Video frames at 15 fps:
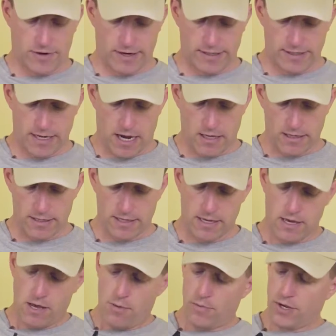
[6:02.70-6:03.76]
very solid
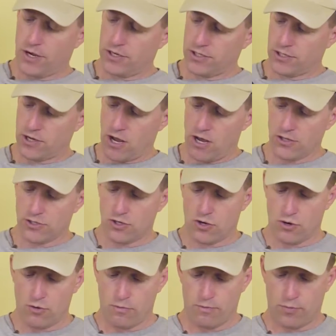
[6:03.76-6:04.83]
because it's
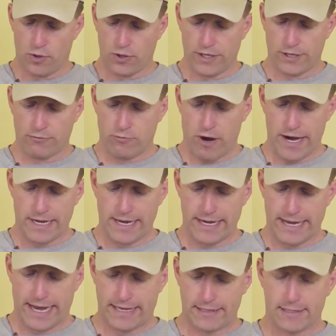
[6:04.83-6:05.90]
also pulling right
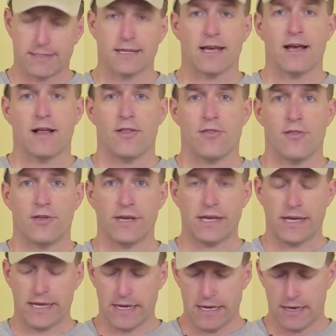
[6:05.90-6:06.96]
against
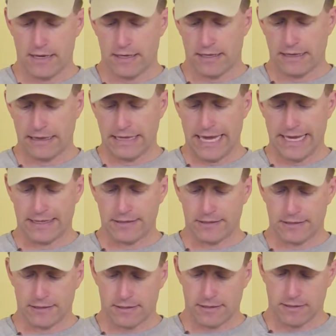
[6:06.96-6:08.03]
the
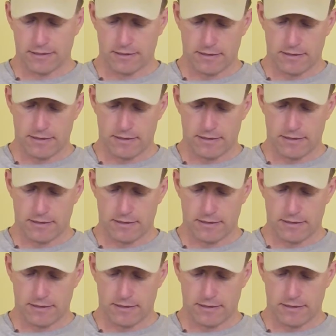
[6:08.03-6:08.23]
lens